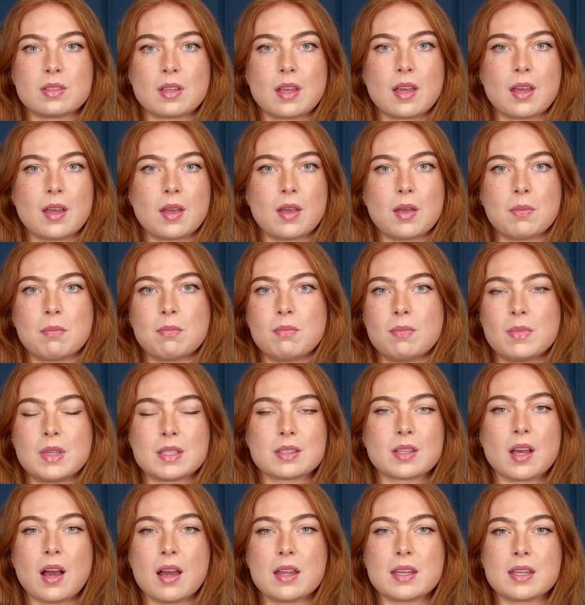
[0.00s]
a
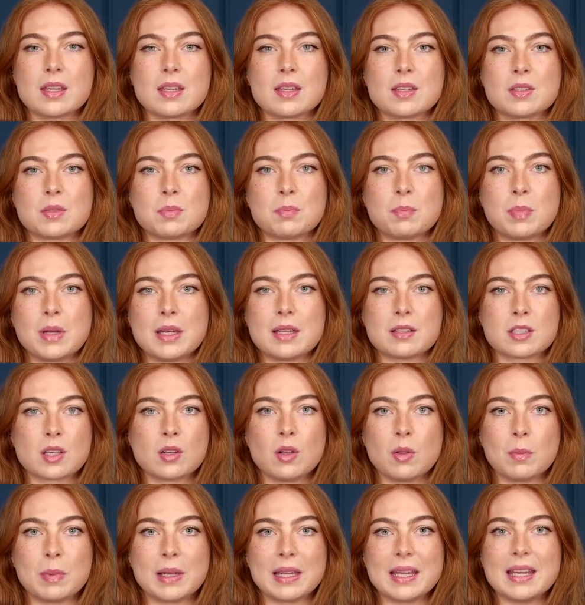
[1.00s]
misguided
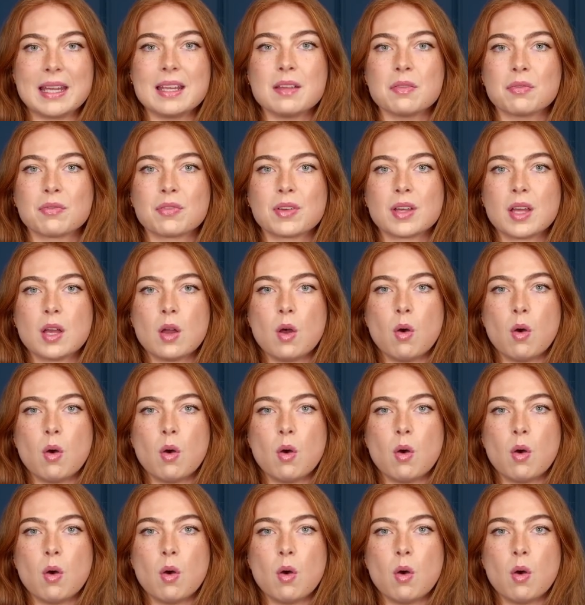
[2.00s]
political belief